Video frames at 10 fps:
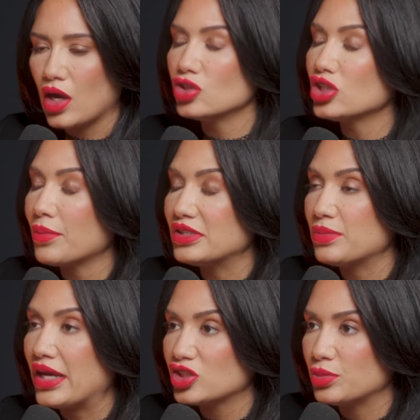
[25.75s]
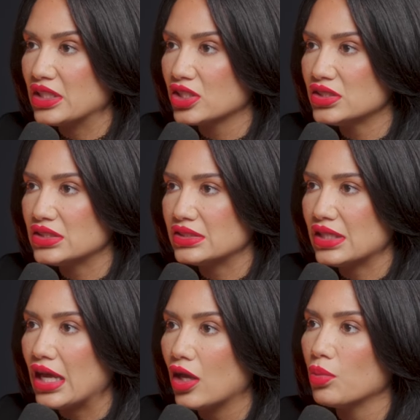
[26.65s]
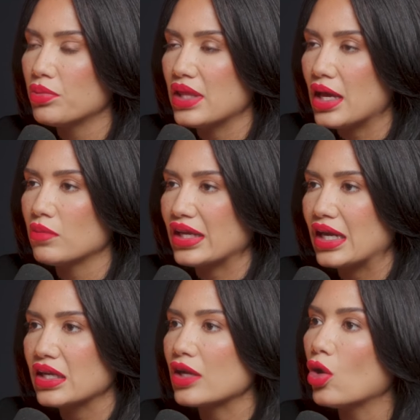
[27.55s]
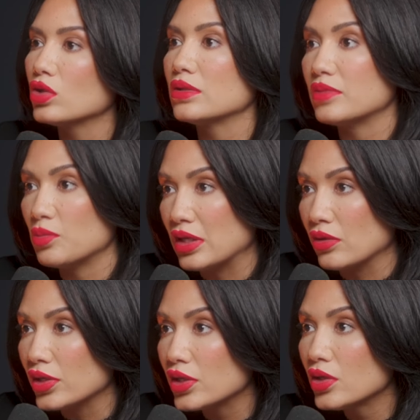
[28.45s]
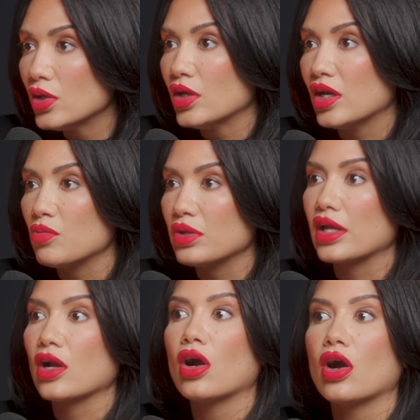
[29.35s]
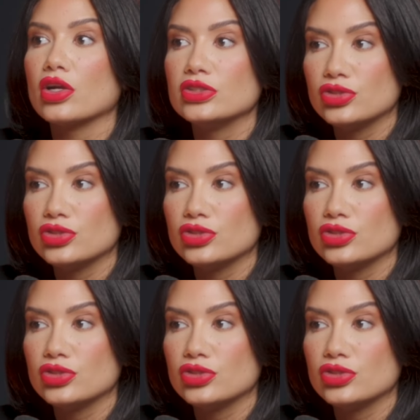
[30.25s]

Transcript: Our job as matchmakers is to help them, like, kind of like hold up the mirror and be like, are you